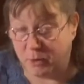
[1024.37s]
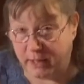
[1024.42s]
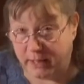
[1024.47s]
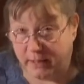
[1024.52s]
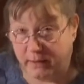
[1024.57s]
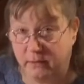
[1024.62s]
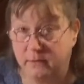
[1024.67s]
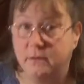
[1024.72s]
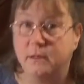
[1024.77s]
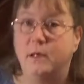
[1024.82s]

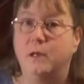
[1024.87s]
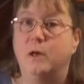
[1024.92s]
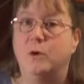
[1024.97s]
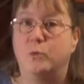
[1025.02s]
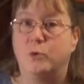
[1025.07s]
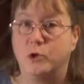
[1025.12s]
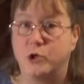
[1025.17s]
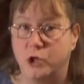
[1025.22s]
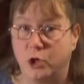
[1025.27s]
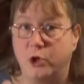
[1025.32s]
This
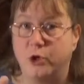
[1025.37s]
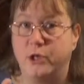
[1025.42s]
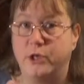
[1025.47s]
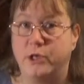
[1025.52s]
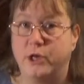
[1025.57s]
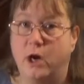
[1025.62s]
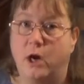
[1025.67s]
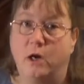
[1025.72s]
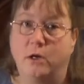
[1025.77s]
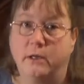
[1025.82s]
spring,
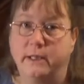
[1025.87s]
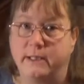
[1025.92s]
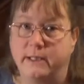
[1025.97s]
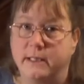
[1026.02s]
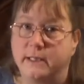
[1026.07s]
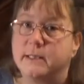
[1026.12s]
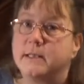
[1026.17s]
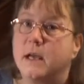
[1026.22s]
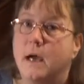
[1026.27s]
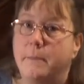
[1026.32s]
we'll show you
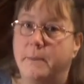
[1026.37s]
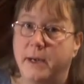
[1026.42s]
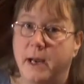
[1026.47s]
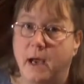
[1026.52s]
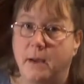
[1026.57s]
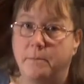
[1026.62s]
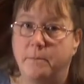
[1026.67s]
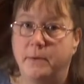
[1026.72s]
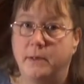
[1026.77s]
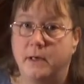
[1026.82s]
the garlic
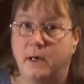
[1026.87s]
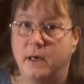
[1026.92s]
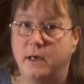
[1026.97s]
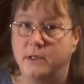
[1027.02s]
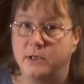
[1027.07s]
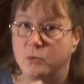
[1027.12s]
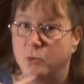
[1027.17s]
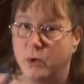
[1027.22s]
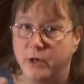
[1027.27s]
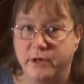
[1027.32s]
that's coming
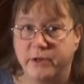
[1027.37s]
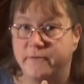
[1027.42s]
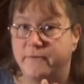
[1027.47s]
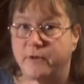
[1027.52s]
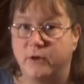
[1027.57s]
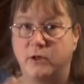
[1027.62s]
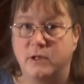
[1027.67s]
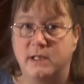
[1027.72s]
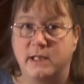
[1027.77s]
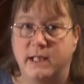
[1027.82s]
up.
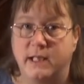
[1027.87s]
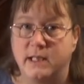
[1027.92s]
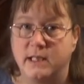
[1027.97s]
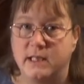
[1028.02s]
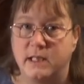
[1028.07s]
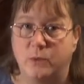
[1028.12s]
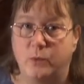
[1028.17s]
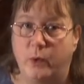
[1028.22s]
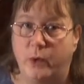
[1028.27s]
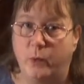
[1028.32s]
It's one of the
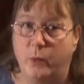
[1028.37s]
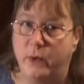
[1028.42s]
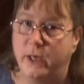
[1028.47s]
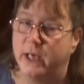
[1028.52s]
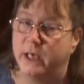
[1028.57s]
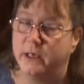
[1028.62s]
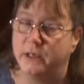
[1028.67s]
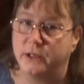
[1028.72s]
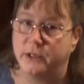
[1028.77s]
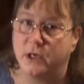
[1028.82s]
first
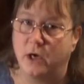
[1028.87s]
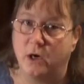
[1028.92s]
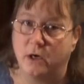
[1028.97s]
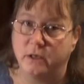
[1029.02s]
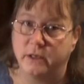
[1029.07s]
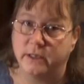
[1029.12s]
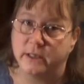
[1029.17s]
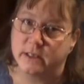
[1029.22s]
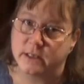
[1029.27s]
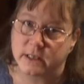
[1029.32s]
things that we
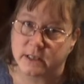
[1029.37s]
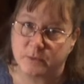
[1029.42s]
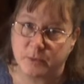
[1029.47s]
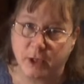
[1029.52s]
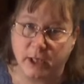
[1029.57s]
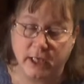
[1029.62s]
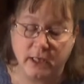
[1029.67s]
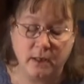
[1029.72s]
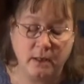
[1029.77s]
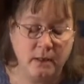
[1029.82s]
weed in the
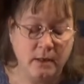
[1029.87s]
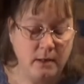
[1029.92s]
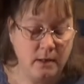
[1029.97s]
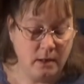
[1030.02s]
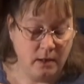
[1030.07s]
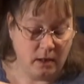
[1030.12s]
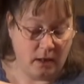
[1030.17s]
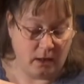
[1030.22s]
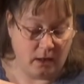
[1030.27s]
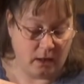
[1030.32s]
garden in the
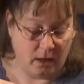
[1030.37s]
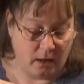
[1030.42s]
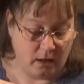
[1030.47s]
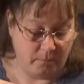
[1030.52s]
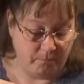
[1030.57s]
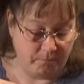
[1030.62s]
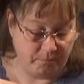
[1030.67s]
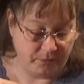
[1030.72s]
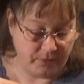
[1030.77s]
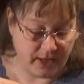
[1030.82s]
spring,
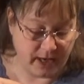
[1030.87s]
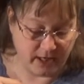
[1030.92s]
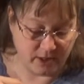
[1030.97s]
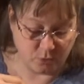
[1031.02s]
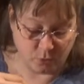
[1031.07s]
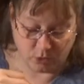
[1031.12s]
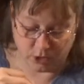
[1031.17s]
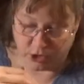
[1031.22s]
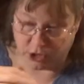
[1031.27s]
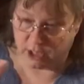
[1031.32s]

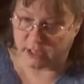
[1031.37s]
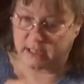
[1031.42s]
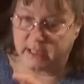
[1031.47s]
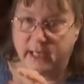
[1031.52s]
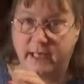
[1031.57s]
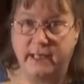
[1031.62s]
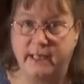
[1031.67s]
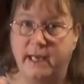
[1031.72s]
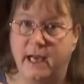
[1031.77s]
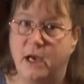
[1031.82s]

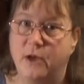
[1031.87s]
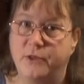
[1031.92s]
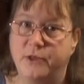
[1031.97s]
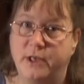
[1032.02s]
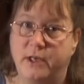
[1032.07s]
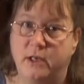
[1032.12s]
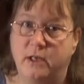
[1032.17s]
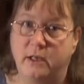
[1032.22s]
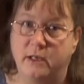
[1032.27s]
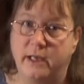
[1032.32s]
as we're just
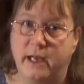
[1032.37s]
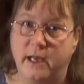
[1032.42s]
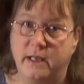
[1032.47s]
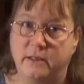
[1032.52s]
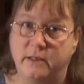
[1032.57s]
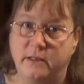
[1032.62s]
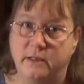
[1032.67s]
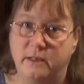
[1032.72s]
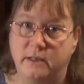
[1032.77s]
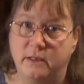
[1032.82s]
getting out
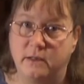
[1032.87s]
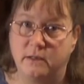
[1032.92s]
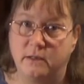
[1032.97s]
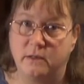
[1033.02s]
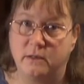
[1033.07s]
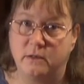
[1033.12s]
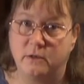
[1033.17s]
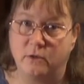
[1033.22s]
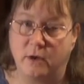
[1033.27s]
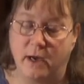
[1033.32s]
there,
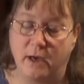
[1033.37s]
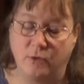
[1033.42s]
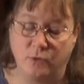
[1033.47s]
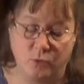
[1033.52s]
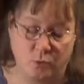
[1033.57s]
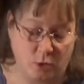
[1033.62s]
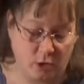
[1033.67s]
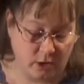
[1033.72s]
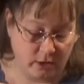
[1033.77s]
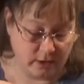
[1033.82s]
getting the
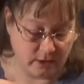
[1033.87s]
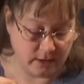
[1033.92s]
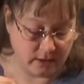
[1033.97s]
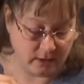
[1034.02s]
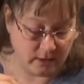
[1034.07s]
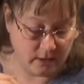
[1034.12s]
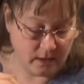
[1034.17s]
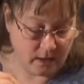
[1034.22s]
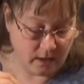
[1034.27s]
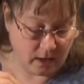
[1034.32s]

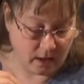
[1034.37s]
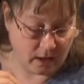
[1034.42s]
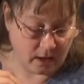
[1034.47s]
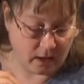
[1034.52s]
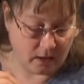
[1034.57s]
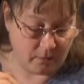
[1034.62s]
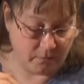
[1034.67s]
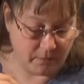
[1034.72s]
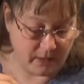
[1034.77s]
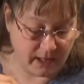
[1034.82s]
ground worked,
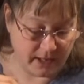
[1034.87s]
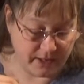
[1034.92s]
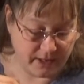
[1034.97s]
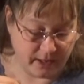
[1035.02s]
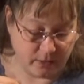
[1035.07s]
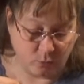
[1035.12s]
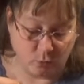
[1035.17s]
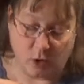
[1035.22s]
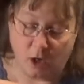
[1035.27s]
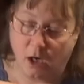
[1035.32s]

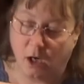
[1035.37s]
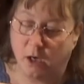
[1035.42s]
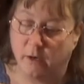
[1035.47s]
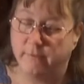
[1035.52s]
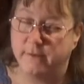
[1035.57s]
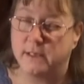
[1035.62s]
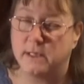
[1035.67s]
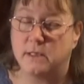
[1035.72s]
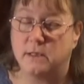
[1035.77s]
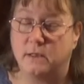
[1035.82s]
and
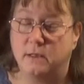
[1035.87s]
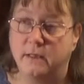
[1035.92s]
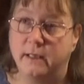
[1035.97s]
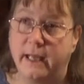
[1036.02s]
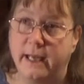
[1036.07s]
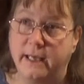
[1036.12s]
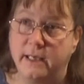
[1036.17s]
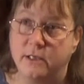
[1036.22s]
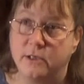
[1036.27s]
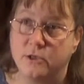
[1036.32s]
then we'll
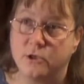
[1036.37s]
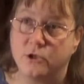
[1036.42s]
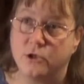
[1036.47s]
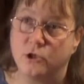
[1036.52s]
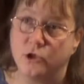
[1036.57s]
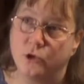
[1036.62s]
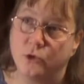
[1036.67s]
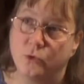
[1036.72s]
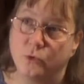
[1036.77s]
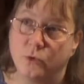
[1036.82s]
harvest
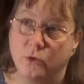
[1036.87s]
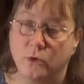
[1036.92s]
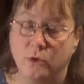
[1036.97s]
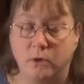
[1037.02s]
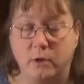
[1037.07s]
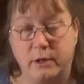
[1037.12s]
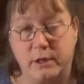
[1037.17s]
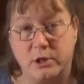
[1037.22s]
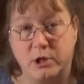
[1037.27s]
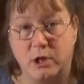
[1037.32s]
late
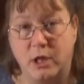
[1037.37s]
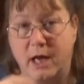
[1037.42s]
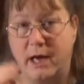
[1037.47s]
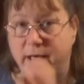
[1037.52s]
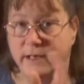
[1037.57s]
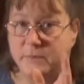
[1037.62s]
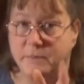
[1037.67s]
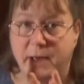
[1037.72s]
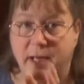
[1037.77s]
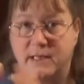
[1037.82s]
June,
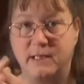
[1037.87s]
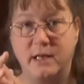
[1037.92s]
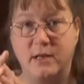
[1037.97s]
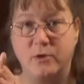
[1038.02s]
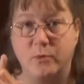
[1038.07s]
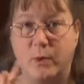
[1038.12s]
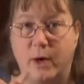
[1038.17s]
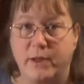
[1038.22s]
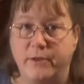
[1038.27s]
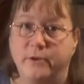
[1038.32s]
early
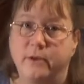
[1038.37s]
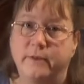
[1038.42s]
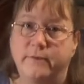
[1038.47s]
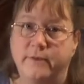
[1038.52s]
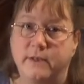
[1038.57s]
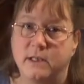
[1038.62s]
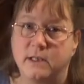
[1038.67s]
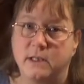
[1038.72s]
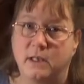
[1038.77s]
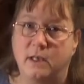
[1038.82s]
July, depends on
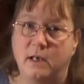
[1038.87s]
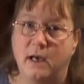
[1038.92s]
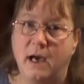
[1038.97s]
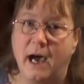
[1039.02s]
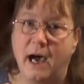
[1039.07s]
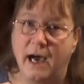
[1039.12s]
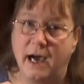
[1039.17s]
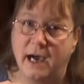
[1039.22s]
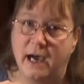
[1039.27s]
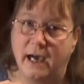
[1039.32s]
the weather.
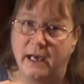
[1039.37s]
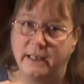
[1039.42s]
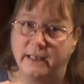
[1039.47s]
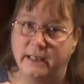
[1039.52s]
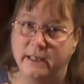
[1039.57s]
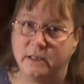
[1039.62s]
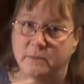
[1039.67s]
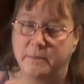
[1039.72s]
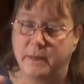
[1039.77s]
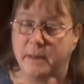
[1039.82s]
If it's a
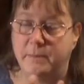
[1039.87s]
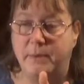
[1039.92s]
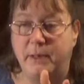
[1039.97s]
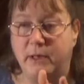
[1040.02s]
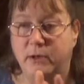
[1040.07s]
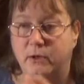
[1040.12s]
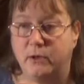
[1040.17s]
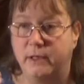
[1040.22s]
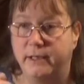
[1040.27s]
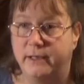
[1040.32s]
hot
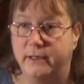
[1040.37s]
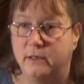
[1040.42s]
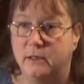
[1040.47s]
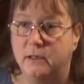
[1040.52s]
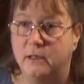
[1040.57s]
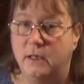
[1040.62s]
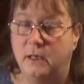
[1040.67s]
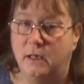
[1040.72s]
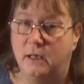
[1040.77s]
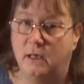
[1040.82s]
year, it might
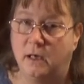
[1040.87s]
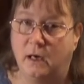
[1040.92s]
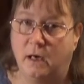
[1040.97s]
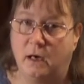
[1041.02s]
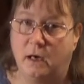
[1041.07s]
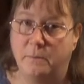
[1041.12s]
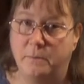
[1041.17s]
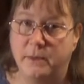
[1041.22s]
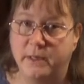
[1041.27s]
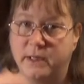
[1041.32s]
be
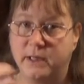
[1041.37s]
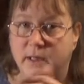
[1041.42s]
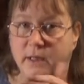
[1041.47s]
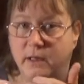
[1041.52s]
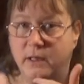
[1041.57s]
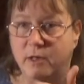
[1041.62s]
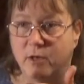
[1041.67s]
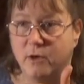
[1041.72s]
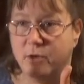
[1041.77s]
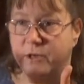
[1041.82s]
earlier.
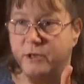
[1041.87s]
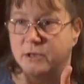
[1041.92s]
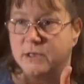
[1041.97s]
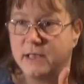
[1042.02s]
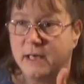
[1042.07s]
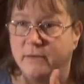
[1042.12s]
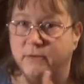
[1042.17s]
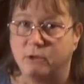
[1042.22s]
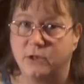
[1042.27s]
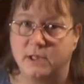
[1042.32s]
But,
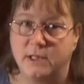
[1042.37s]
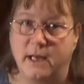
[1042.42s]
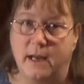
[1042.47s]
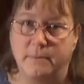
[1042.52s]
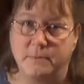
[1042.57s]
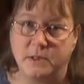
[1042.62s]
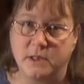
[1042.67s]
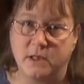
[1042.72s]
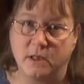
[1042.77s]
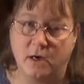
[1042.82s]
you know, there's
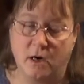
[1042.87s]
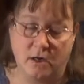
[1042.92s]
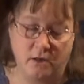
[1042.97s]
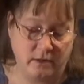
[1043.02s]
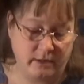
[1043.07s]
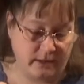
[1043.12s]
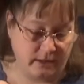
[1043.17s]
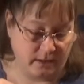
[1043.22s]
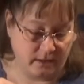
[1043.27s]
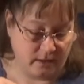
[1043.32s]
several
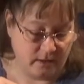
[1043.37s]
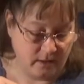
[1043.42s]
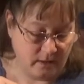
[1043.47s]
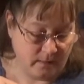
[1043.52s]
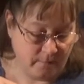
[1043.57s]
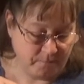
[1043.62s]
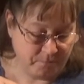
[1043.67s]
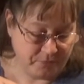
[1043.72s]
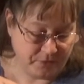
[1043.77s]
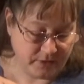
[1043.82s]
steps. The
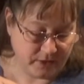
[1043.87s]
garlic